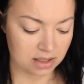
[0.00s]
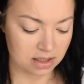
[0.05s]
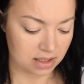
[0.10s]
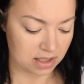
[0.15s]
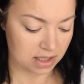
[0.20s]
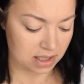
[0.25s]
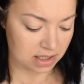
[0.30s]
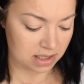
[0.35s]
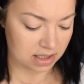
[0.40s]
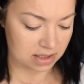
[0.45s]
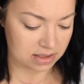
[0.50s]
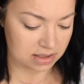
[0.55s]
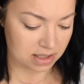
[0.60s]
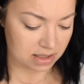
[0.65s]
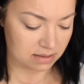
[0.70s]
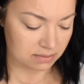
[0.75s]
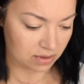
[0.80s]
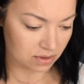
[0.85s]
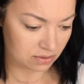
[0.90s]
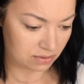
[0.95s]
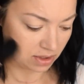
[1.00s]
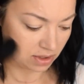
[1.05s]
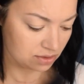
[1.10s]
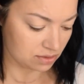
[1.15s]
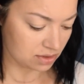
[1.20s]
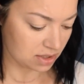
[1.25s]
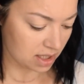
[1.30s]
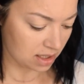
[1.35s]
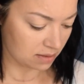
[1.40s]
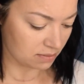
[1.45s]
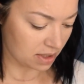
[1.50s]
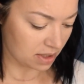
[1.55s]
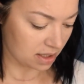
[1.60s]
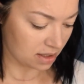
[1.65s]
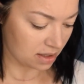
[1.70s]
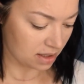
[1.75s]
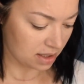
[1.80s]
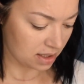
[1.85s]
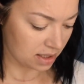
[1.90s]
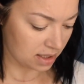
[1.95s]
And I'm going to take my
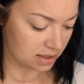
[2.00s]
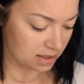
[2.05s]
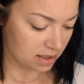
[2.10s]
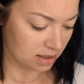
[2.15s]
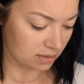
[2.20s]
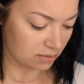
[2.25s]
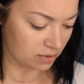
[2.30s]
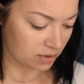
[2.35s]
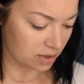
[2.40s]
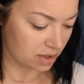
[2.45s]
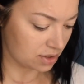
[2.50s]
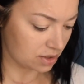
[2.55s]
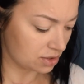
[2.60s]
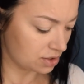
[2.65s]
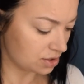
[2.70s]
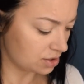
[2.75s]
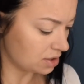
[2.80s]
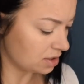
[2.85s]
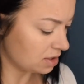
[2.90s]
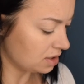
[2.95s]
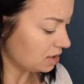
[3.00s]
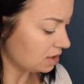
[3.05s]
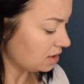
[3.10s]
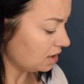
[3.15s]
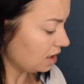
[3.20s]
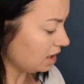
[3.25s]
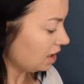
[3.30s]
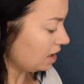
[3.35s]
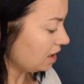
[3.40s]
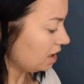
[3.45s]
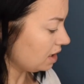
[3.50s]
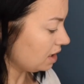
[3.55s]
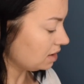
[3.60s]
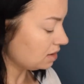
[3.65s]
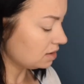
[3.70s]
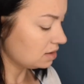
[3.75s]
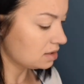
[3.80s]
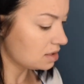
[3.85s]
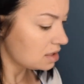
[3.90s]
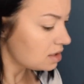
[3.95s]
highlighting brush
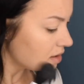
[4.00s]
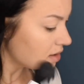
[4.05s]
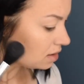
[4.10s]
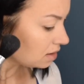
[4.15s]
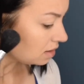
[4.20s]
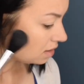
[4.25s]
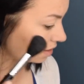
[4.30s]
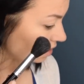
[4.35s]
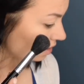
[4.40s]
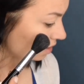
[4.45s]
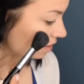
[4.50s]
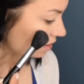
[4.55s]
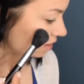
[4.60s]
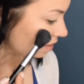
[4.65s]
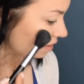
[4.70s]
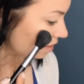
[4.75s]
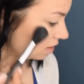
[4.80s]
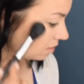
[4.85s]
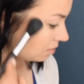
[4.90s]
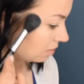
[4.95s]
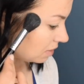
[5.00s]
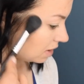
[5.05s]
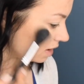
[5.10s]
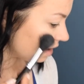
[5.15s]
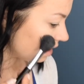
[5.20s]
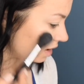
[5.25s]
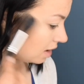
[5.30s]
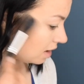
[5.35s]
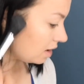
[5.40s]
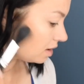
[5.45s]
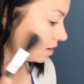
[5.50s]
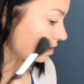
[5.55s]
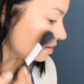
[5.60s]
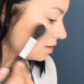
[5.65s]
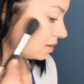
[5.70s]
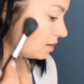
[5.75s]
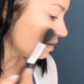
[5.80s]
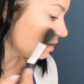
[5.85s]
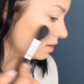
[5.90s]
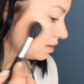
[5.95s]
and apply that
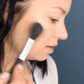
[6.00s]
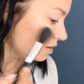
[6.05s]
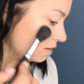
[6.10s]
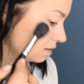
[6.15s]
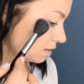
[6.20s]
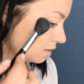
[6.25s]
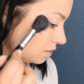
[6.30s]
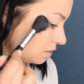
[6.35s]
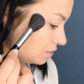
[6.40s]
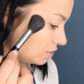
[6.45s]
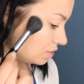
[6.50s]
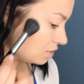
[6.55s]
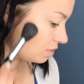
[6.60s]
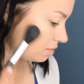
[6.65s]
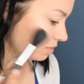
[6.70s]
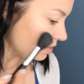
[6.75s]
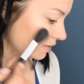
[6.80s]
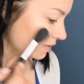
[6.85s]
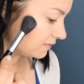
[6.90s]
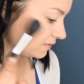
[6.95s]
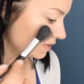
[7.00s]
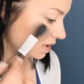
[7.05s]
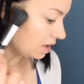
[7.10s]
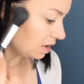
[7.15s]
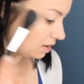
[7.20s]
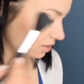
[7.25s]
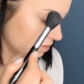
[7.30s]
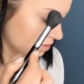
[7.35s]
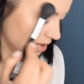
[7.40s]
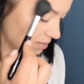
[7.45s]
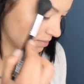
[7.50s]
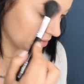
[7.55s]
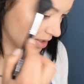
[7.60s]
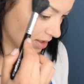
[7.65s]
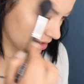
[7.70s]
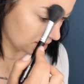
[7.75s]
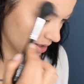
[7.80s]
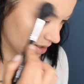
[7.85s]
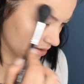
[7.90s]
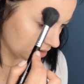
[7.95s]
on top of the cream
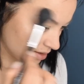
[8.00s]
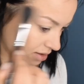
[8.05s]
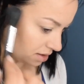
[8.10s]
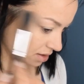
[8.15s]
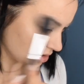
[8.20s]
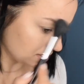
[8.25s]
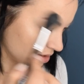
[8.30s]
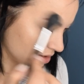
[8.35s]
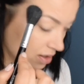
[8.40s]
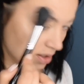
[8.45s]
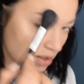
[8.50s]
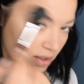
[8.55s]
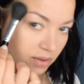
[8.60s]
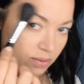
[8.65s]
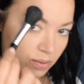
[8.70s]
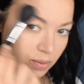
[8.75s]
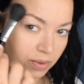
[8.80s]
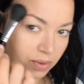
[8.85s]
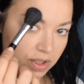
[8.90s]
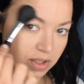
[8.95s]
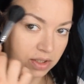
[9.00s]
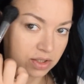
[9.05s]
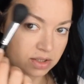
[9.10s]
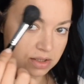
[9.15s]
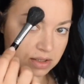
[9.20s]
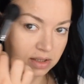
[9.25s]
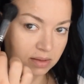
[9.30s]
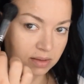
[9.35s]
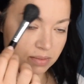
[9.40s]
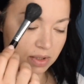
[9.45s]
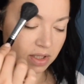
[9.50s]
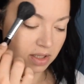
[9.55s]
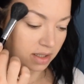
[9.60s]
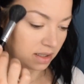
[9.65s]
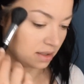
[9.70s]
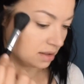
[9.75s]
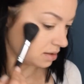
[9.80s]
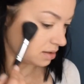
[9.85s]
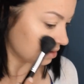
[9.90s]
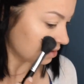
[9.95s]
highlighter we just applied
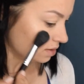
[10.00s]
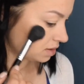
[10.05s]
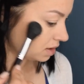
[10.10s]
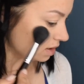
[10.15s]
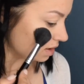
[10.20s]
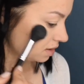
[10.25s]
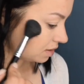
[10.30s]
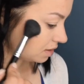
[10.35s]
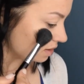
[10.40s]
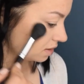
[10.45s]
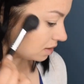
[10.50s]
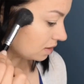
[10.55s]
earlier,